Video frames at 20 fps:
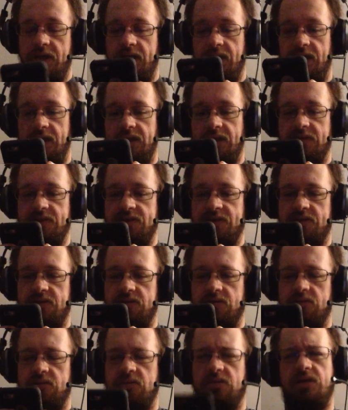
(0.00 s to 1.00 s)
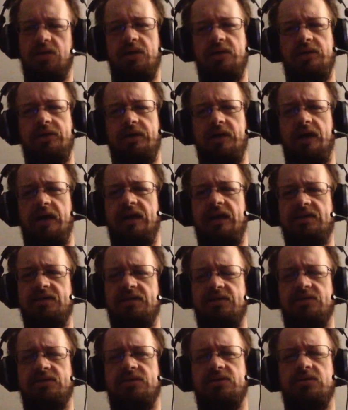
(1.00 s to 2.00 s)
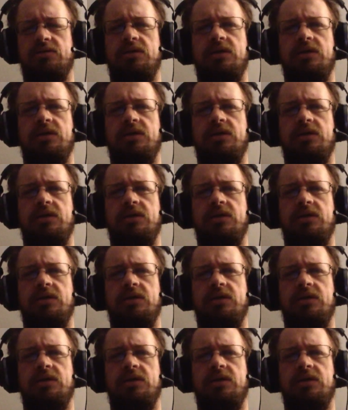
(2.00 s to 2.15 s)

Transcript: is, I guess it's,